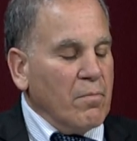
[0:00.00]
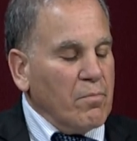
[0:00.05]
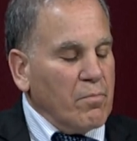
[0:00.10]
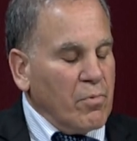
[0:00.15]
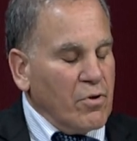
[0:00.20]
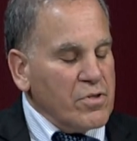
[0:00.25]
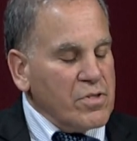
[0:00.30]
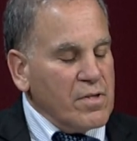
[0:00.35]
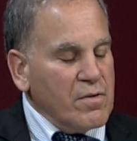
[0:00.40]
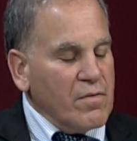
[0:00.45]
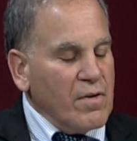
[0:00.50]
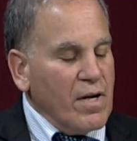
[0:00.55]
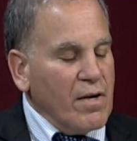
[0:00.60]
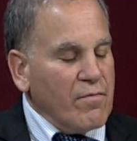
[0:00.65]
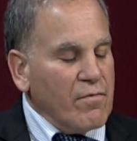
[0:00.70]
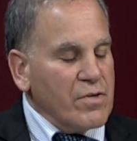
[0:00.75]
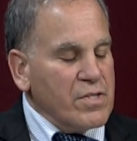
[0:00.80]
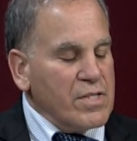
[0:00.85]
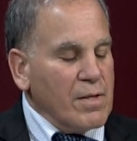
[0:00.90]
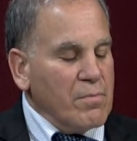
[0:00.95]
person
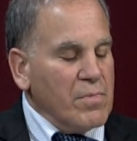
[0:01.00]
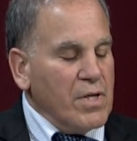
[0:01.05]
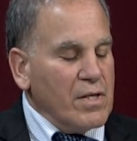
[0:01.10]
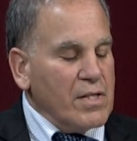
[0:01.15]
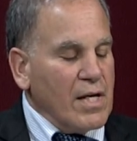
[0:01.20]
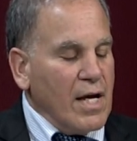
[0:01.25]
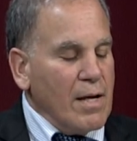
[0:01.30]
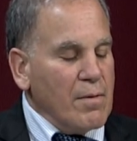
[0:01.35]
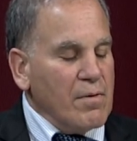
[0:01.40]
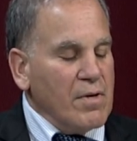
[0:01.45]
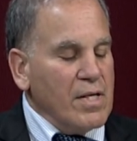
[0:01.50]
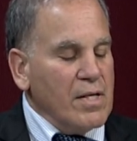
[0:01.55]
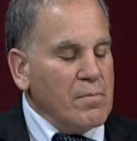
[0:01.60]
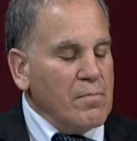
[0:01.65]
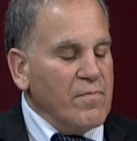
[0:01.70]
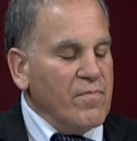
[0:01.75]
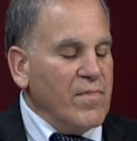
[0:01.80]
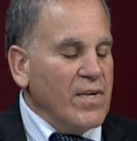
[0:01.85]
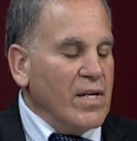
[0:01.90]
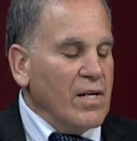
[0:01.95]
for some time, a
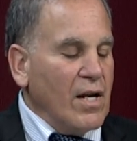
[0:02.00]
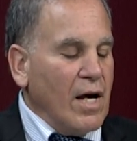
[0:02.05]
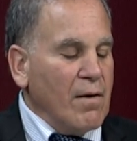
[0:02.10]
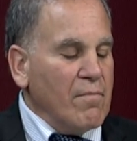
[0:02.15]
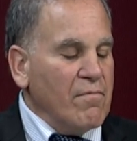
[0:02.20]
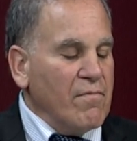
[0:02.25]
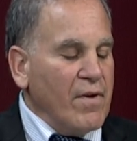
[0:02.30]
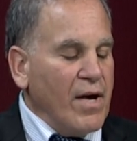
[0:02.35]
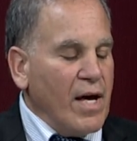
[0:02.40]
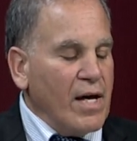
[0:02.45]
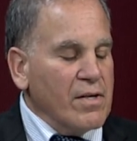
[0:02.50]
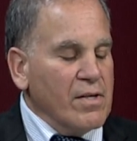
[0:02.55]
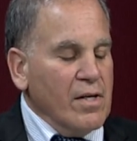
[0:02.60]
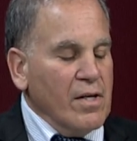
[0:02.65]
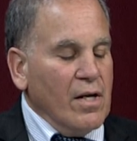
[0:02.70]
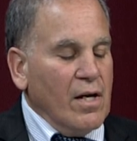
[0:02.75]
Vietnam vet,